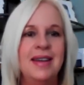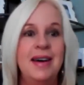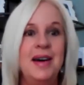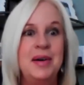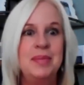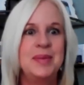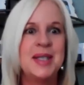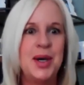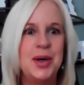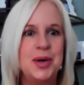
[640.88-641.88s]
Um,
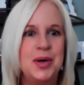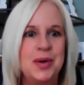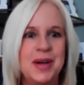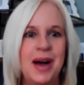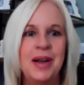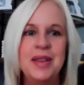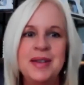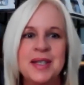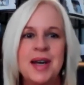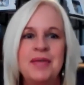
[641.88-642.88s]
so all
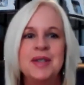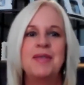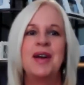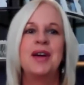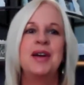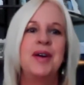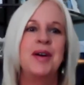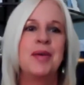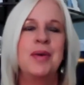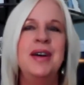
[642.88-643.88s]
this stuff is very,
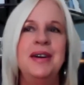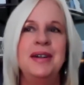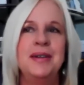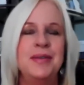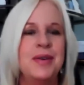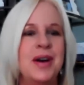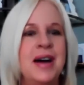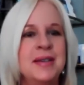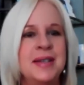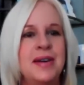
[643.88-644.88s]
very real for
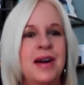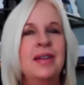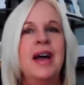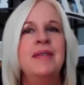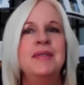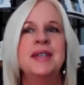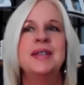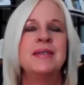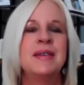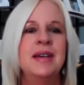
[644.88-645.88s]
us in our lives
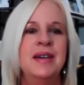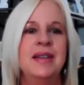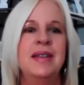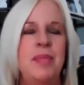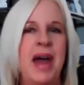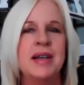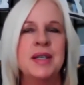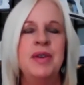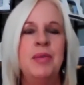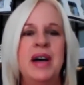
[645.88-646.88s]
this the
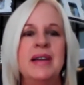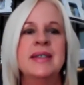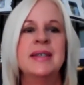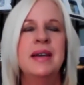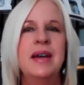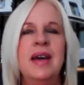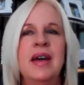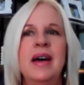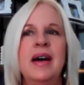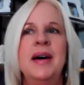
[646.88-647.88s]
past few months.
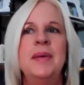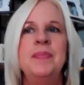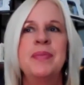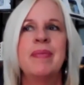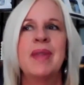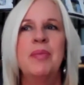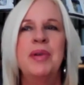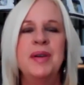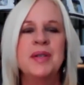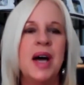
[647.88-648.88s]
Um,
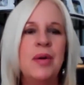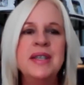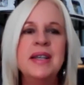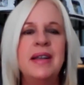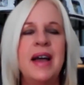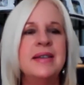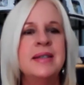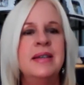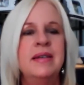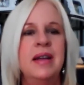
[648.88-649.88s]
but there's always a
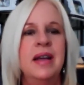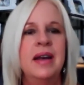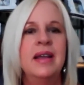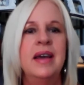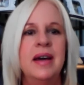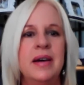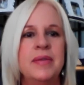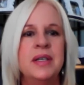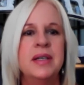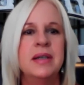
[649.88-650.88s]
lesson and a
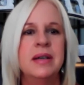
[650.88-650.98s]
gift.